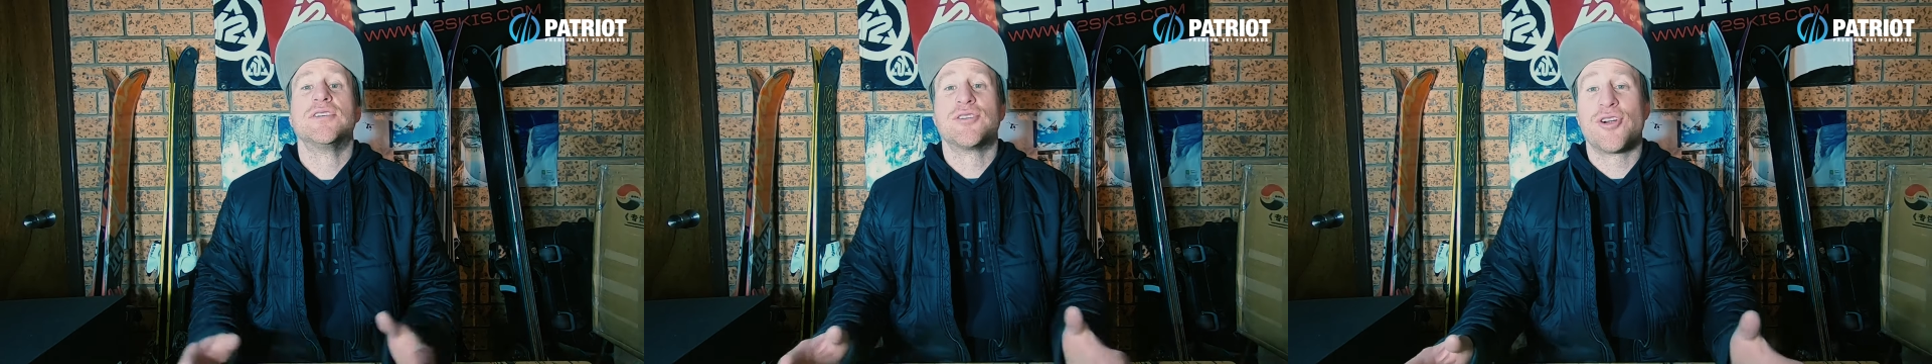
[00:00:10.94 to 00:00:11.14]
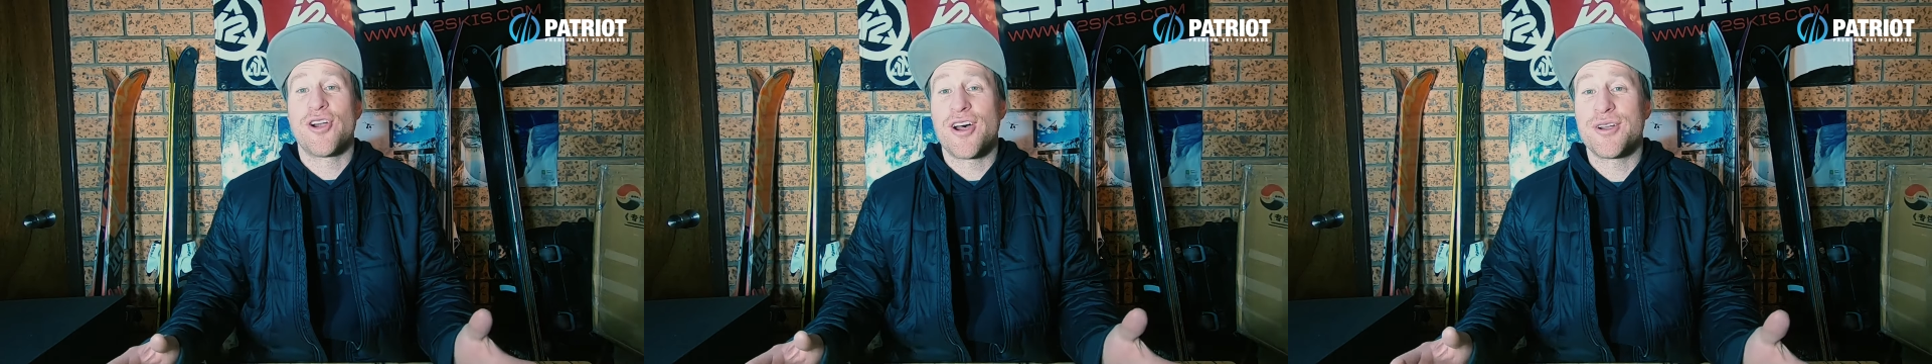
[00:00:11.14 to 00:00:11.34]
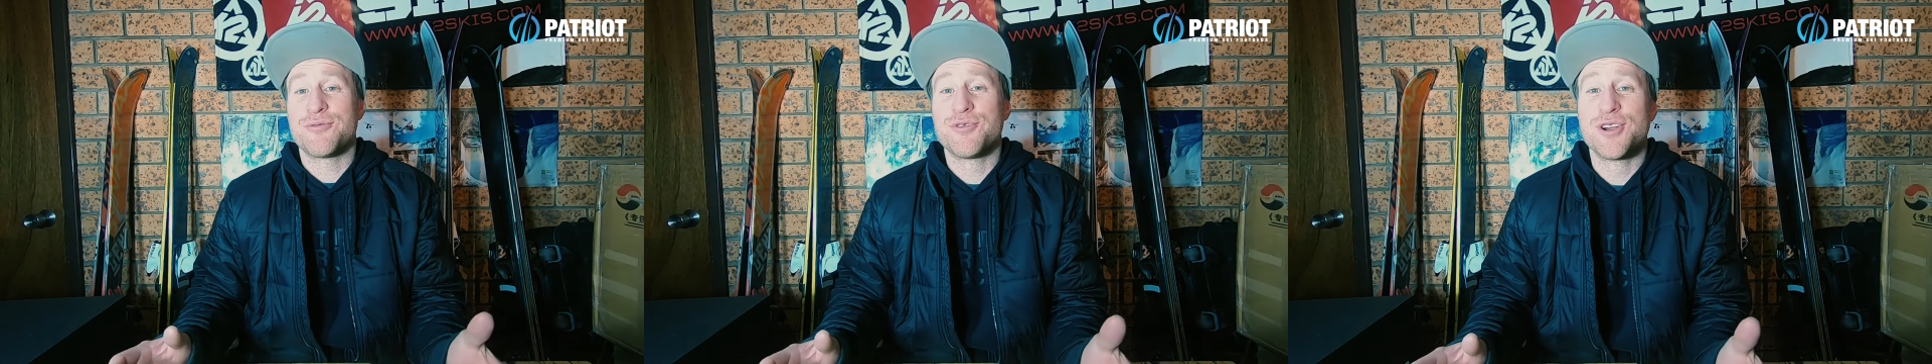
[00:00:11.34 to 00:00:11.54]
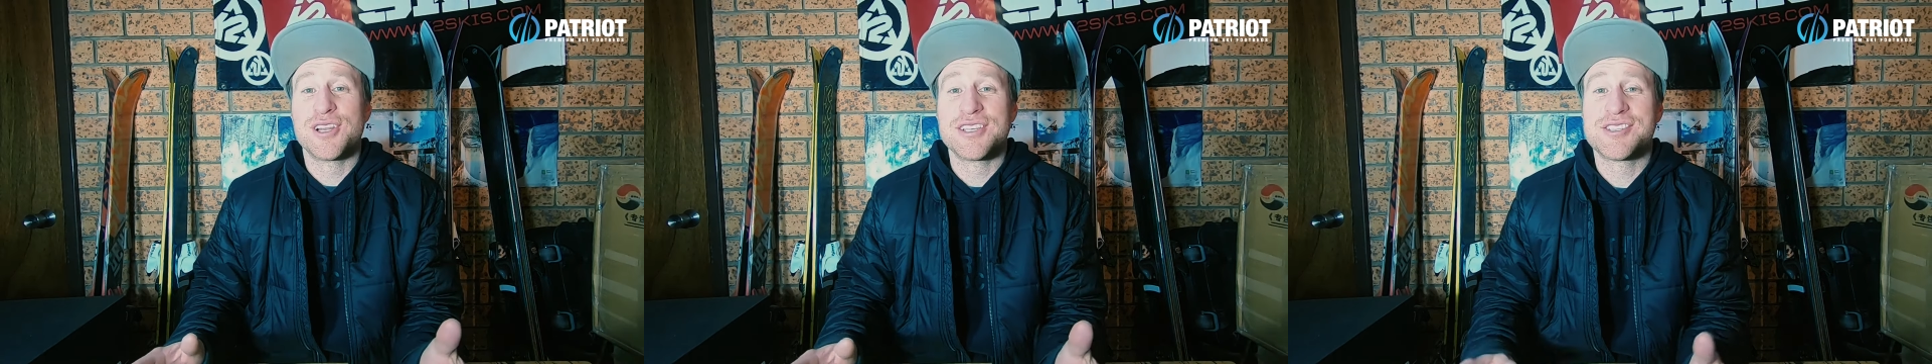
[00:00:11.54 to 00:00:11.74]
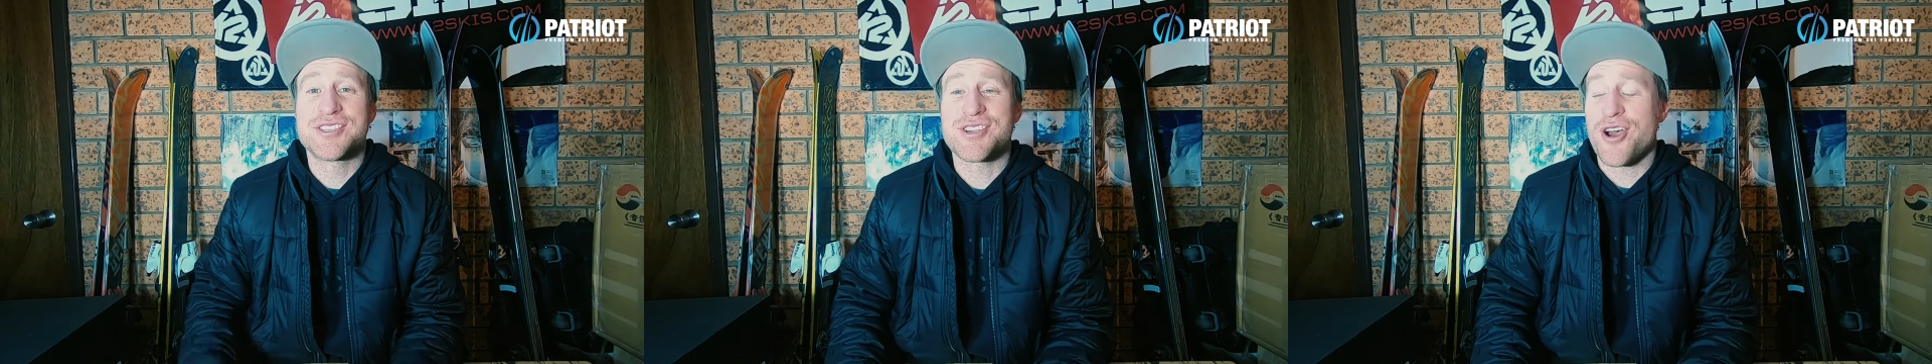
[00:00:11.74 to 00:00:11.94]
Alright,
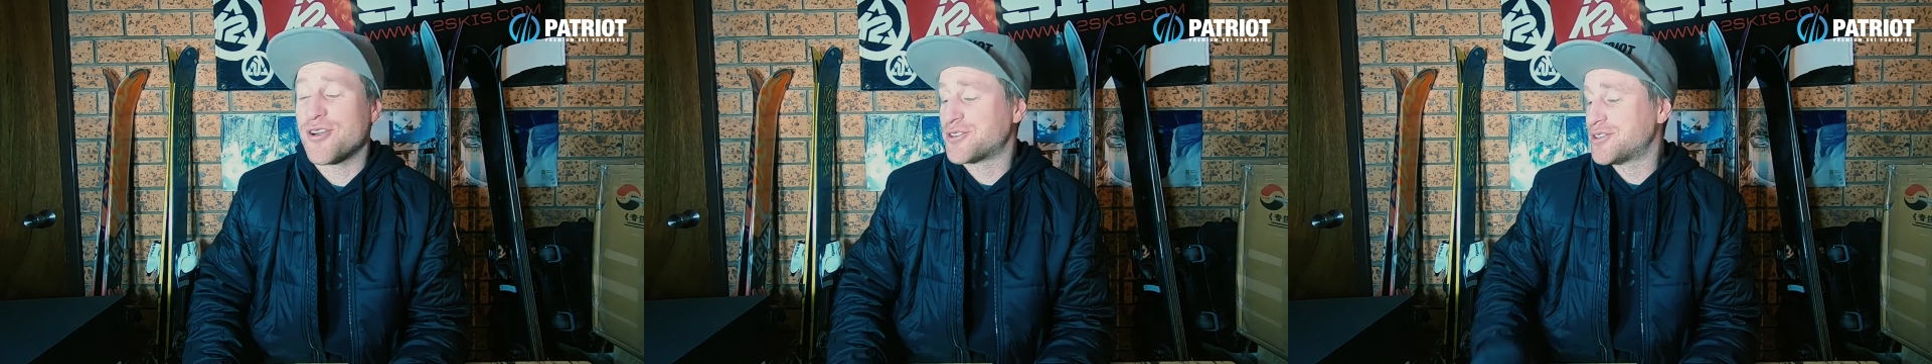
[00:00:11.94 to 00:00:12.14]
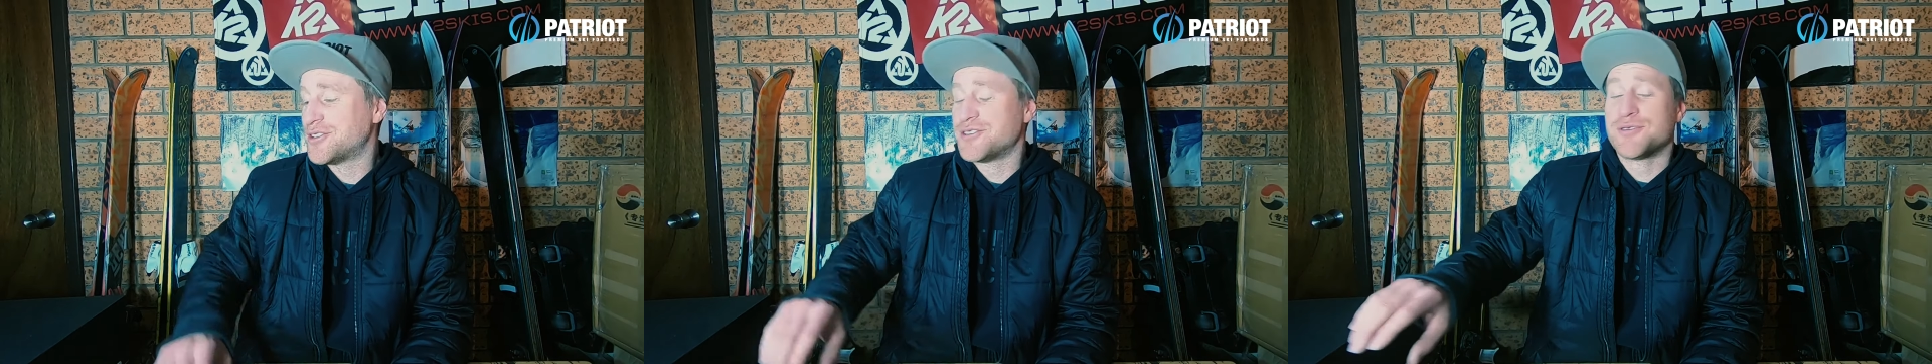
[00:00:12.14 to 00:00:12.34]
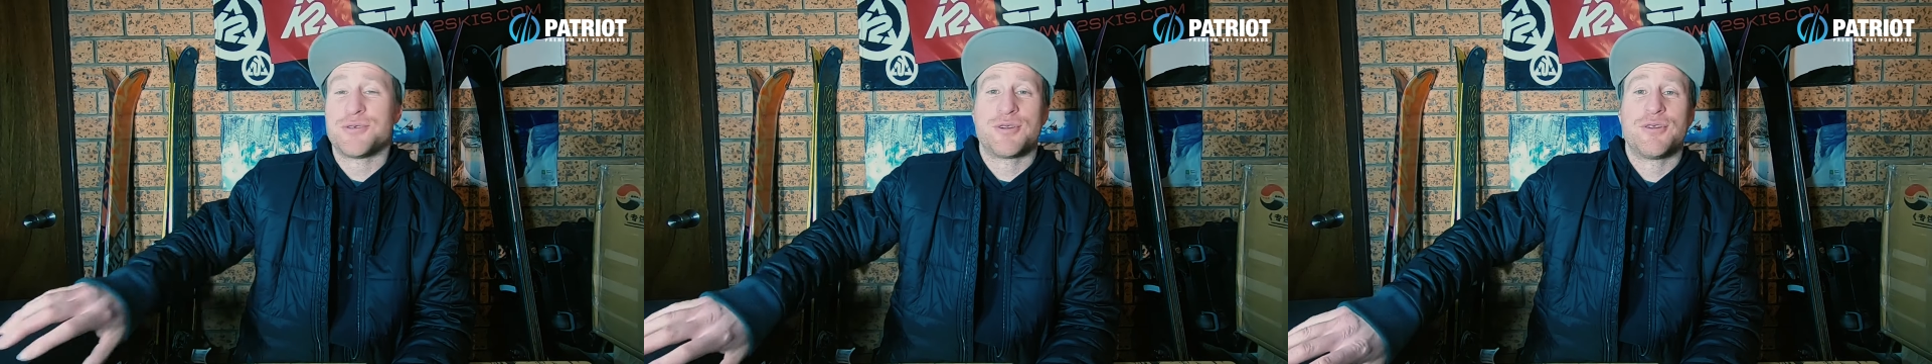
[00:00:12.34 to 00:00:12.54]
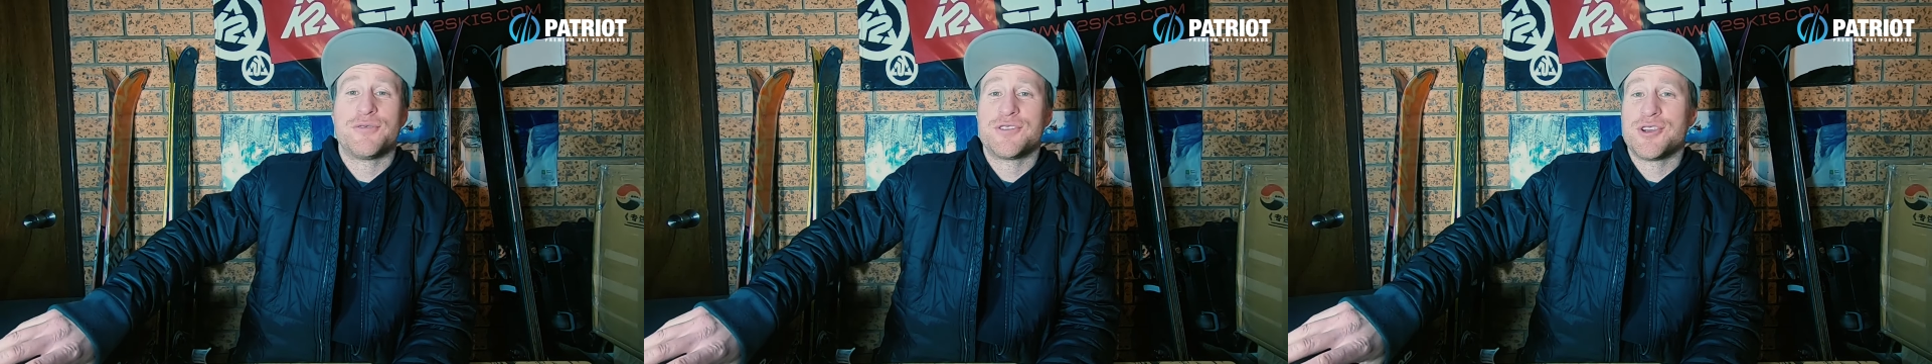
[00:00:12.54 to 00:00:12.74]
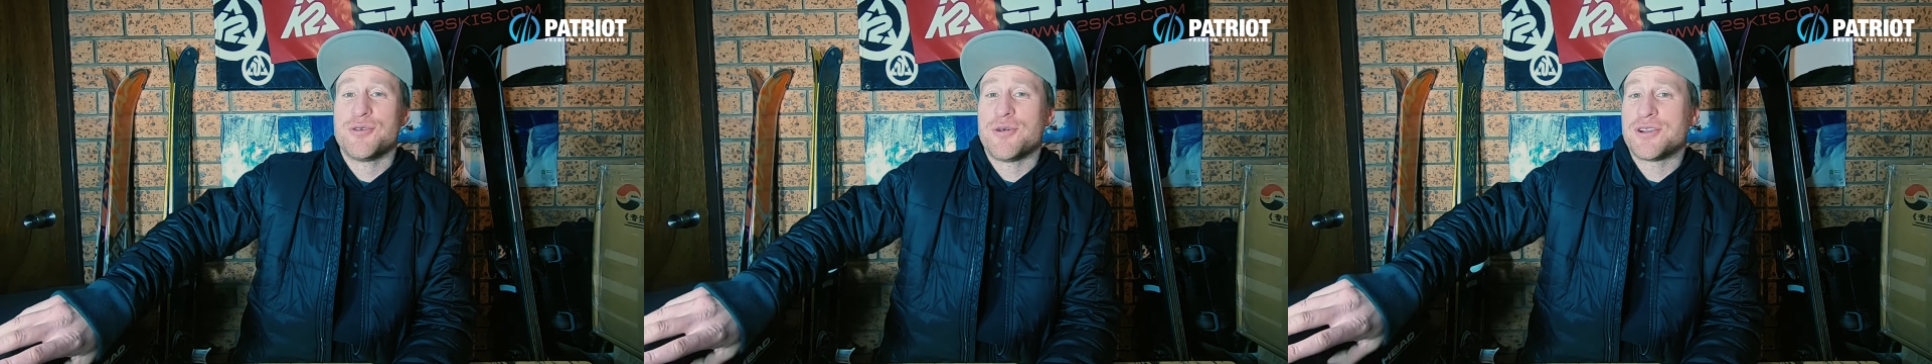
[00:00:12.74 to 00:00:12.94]
really stoked to do a
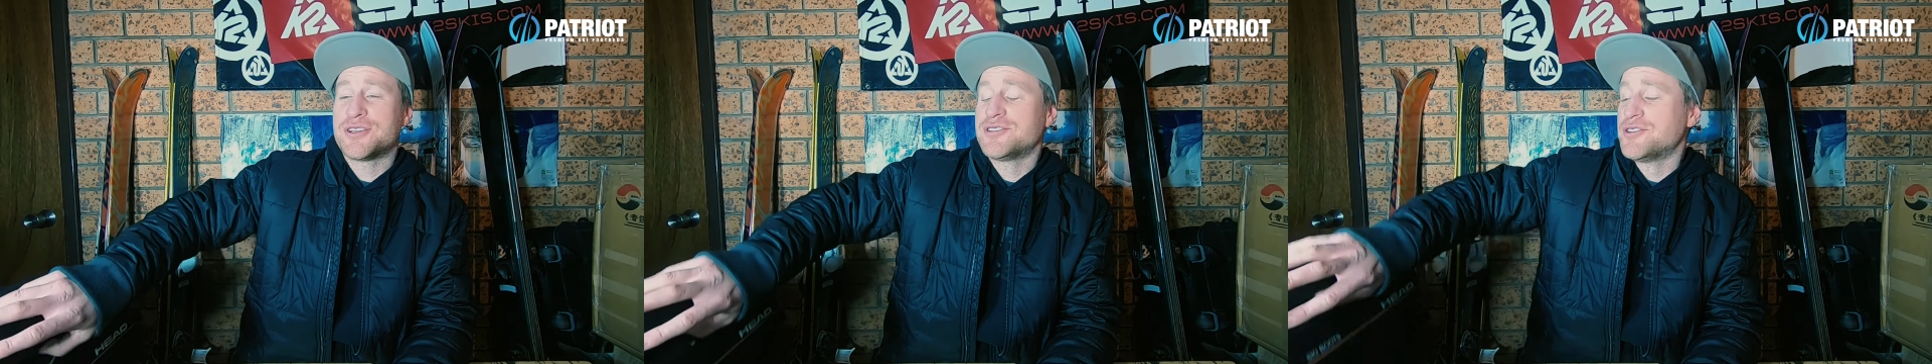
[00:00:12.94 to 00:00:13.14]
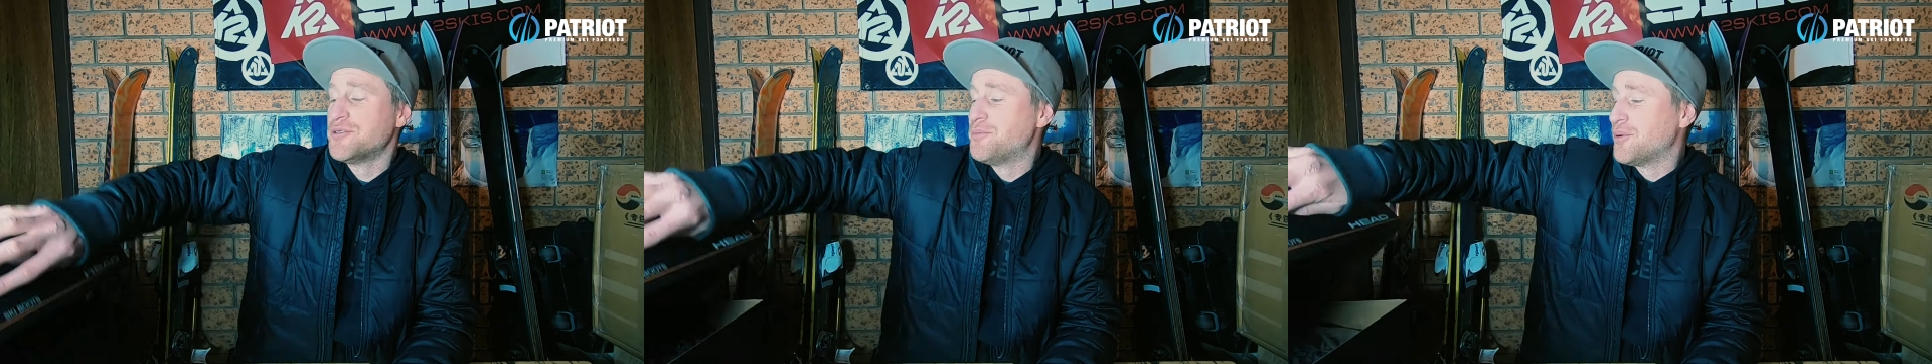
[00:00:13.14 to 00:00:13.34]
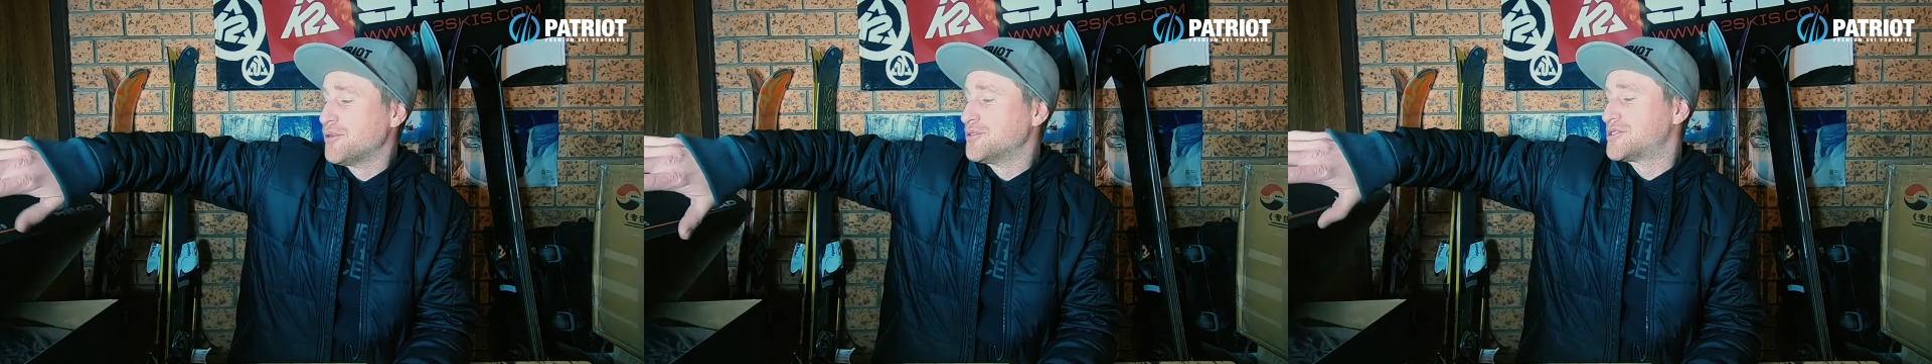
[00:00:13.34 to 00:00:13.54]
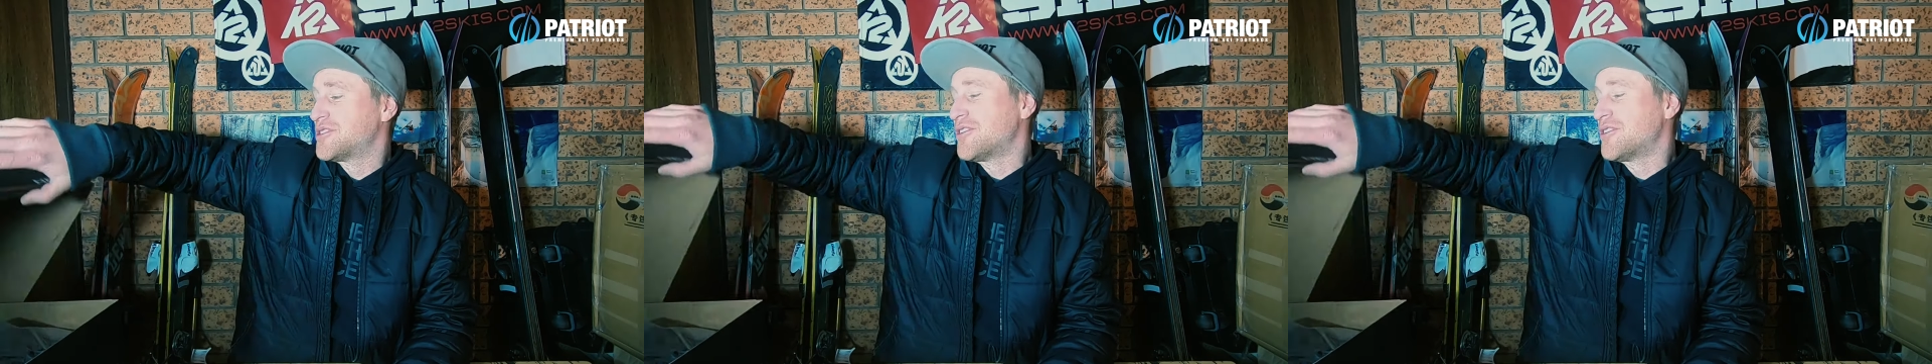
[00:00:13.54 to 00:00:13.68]
review on a new boot